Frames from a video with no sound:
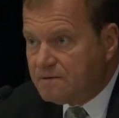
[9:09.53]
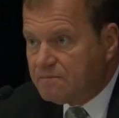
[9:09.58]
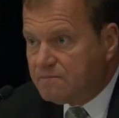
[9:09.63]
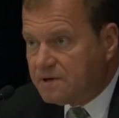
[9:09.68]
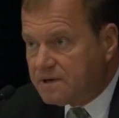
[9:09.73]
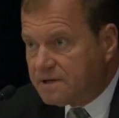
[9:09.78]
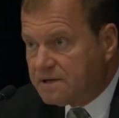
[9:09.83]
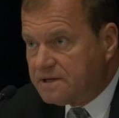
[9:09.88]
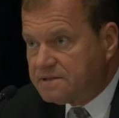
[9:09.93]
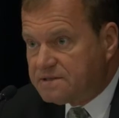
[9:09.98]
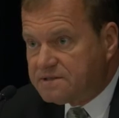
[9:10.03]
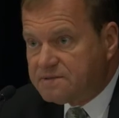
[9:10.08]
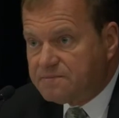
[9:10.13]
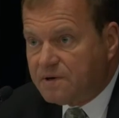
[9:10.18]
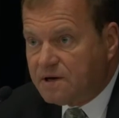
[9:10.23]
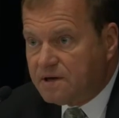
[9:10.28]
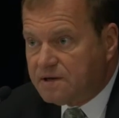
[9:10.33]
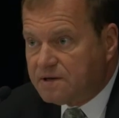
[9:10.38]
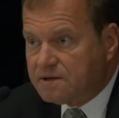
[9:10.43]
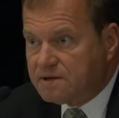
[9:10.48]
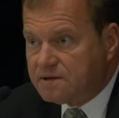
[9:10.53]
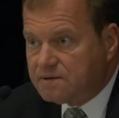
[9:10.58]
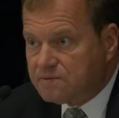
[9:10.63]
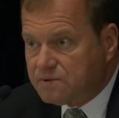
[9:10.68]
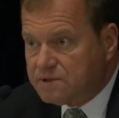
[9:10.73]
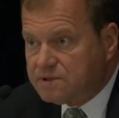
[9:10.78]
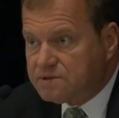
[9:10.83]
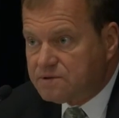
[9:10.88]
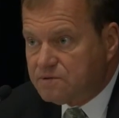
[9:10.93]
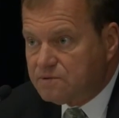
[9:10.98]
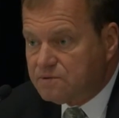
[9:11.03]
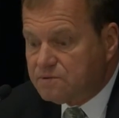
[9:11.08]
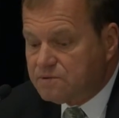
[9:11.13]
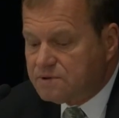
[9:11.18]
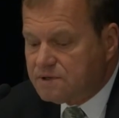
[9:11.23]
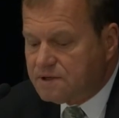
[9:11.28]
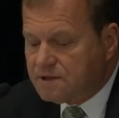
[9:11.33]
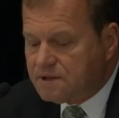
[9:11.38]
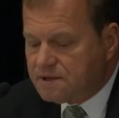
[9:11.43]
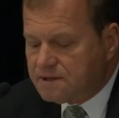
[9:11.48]
But in Somalia, we told
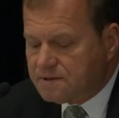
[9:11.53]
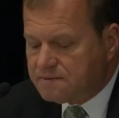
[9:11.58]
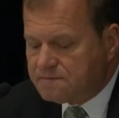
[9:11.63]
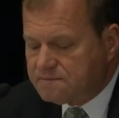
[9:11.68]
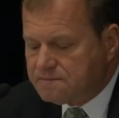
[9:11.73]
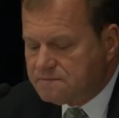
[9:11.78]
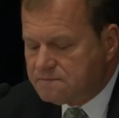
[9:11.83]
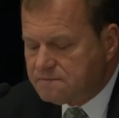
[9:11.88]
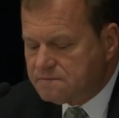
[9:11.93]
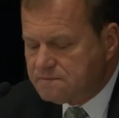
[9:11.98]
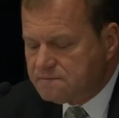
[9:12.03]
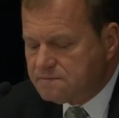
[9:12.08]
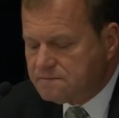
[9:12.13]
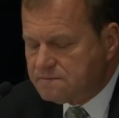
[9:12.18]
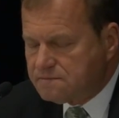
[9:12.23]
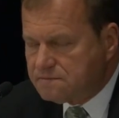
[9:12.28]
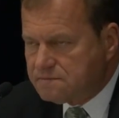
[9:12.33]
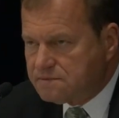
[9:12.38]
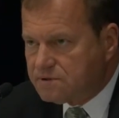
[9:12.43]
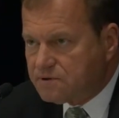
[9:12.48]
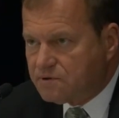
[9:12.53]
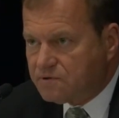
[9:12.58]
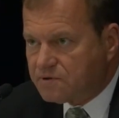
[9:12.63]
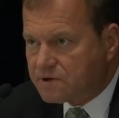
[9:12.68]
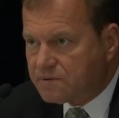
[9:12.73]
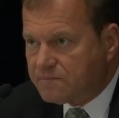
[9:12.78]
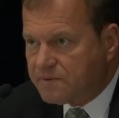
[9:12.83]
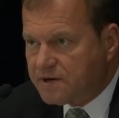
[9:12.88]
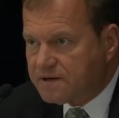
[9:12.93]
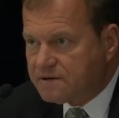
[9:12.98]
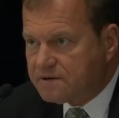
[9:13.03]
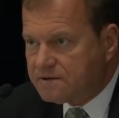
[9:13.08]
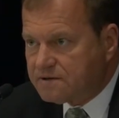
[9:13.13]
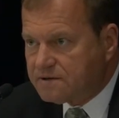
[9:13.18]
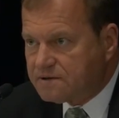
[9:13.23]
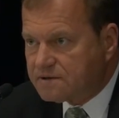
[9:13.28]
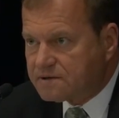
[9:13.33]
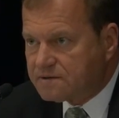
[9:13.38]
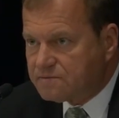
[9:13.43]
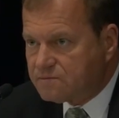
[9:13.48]
the commander,
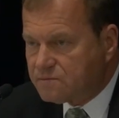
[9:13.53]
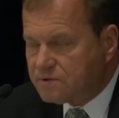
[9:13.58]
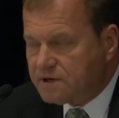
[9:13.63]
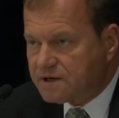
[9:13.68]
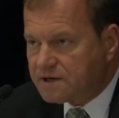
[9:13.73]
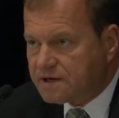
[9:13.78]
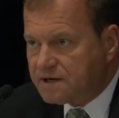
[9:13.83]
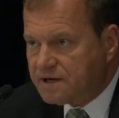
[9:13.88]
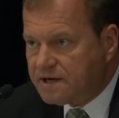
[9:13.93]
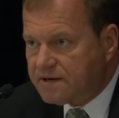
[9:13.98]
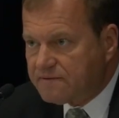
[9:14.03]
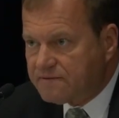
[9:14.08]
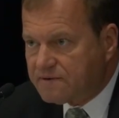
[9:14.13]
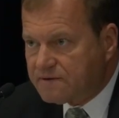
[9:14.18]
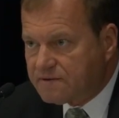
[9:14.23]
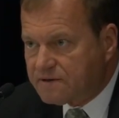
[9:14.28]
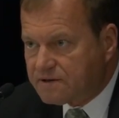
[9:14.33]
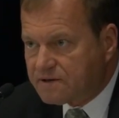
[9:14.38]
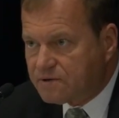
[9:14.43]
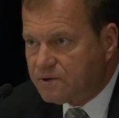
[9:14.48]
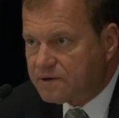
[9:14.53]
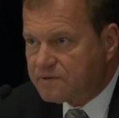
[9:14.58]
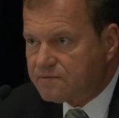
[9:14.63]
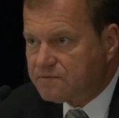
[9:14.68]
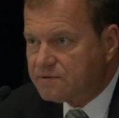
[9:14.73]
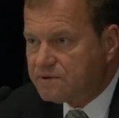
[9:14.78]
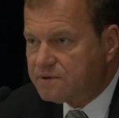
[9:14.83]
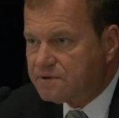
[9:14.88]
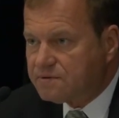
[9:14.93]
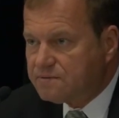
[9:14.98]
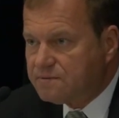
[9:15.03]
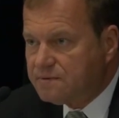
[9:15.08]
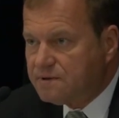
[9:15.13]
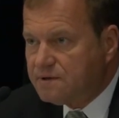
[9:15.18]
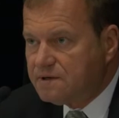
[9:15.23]
look, we're not going to have anything quick for you.